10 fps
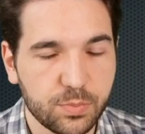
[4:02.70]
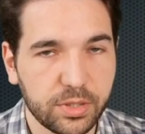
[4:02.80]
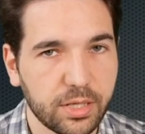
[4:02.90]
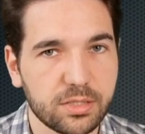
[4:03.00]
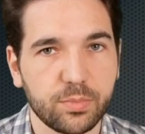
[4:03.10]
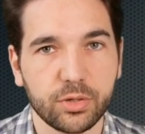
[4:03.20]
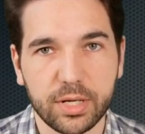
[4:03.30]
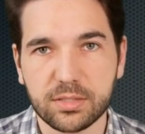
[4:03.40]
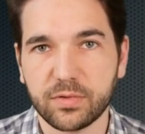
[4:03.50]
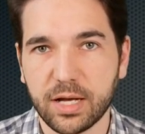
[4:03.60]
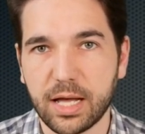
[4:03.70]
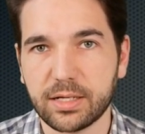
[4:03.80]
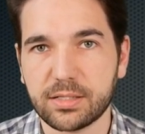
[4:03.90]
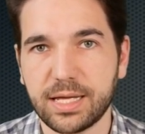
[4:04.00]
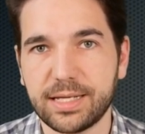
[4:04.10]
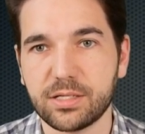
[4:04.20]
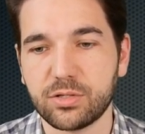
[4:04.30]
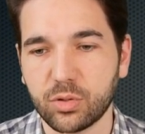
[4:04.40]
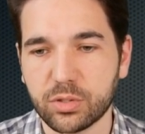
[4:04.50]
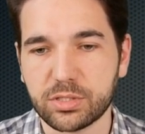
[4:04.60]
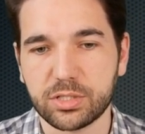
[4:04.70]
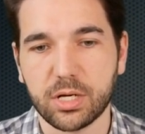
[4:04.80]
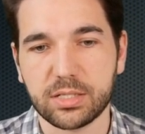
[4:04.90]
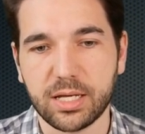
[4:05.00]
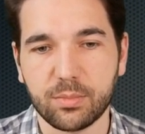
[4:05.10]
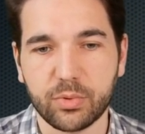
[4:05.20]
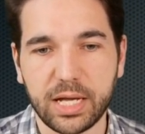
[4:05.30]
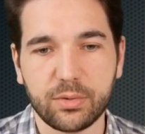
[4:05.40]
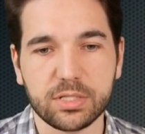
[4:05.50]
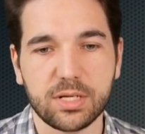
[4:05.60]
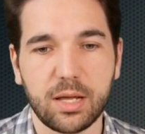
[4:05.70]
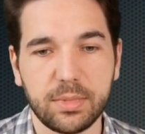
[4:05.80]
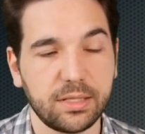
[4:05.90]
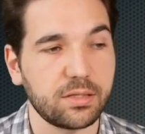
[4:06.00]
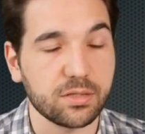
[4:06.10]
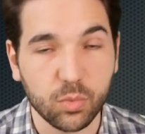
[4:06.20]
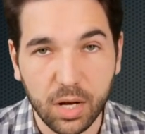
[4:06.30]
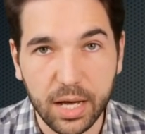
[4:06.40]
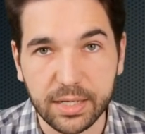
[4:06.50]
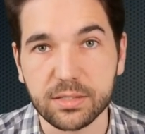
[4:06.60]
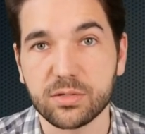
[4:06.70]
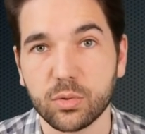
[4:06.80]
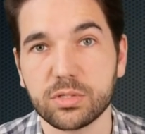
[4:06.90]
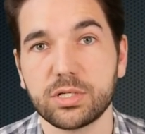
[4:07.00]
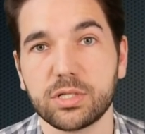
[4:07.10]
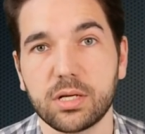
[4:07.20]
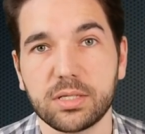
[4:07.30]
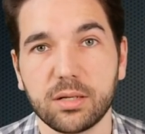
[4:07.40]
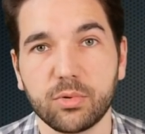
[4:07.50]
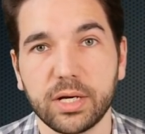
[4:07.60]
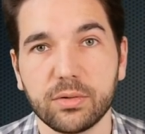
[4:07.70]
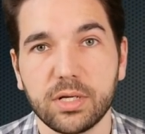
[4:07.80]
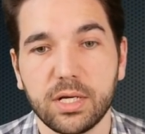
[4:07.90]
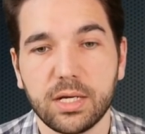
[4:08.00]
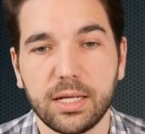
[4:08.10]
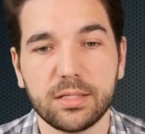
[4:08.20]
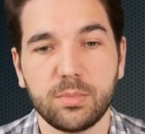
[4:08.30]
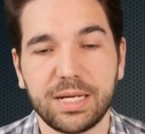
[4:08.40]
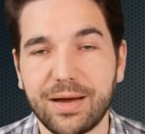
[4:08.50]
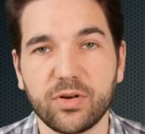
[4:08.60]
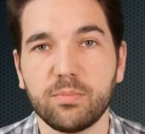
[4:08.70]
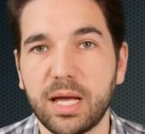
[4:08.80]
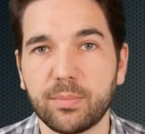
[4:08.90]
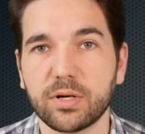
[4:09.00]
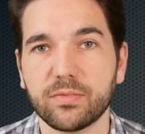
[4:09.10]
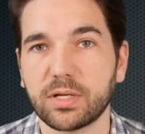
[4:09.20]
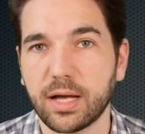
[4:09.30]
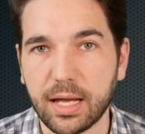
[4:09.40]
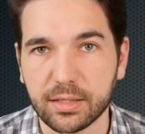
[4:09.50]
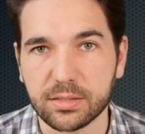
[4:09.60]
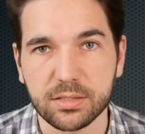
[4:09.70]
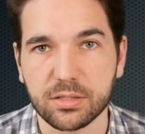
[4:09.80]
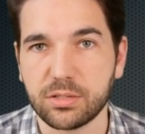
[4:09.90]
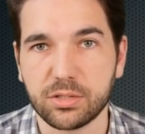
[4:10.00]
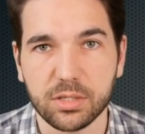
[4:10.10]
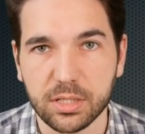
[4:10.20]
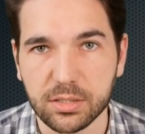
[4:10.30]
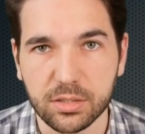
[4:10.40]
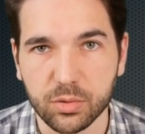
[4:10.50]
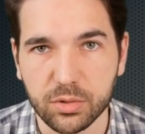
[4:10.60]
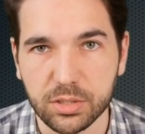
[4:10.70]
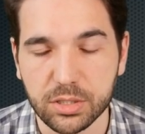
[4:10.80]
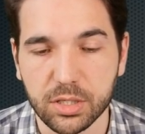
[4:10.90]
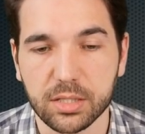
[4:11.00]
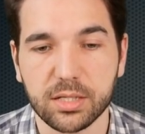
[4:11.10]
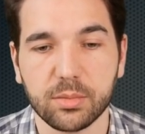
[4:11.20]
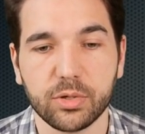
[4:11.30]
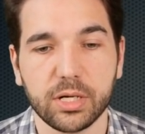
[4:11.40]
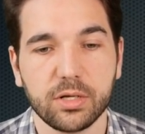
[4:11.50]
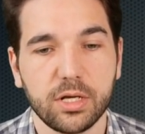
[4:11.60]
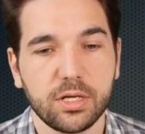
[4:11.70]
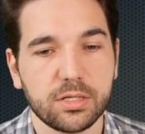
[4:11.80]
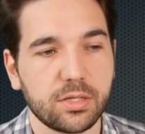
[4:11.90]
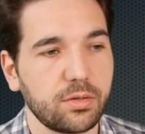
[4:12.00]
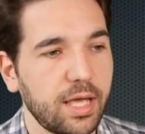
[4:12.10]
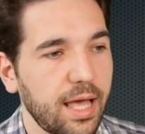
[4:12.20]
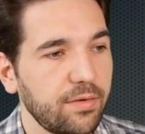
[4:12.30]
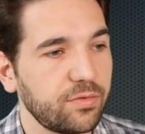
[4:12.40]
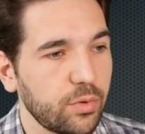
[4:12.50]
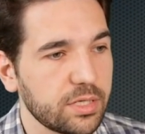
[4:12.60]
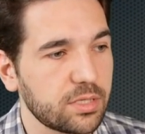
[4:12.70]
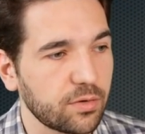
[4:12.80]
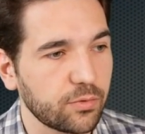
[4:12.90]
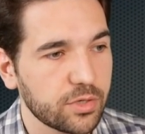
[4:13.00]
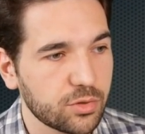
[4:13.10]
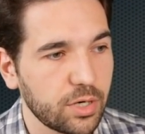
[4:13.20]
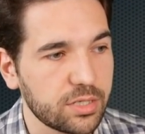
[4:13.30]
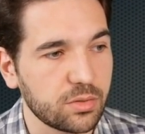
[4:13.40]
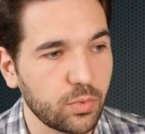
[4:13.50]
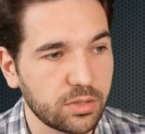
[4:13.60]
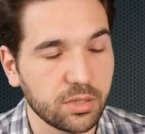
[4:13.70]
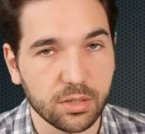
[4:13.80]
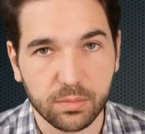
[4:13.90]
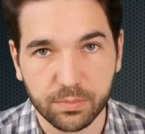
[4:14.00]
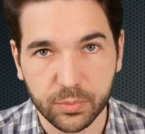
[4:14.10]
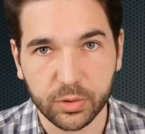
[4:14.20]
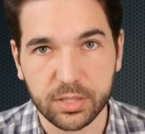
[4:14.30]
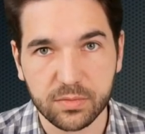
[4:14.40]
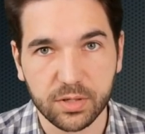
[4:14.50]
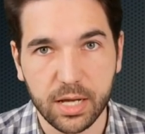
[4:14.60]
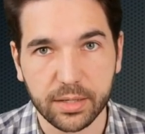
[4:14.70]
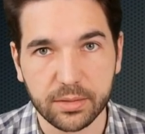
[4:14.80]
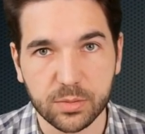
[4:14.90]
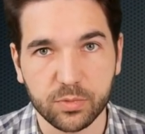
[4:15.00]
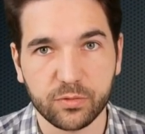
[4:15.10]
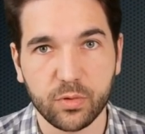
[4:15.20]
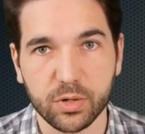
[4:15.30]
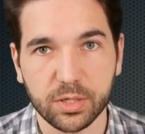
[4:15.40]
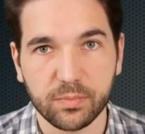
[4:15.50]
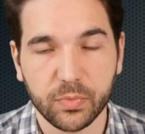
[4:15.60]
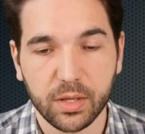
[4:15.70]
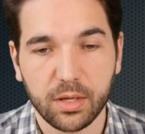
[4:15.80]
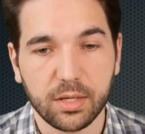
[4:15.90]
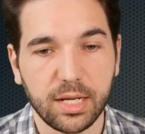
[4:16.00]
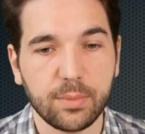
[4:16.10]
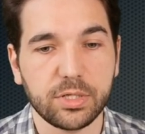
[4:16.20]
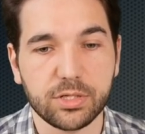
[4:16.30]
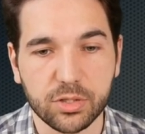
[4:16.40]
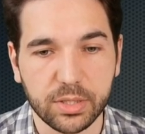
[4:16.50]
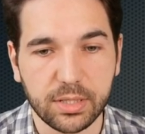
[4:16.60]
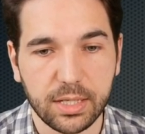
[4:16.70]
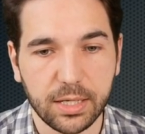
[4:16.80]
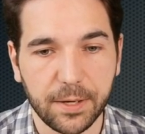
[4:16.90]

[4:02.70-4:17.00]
because the Progressive Caucus has endorsed Shontel Brown does not mean that the squad is endorsing Shontel Brown. It doesn't mean every member of the caucus is endorsing Shontel Brown. So they have voiced their frustration with the Progressive Caucus before, namely during the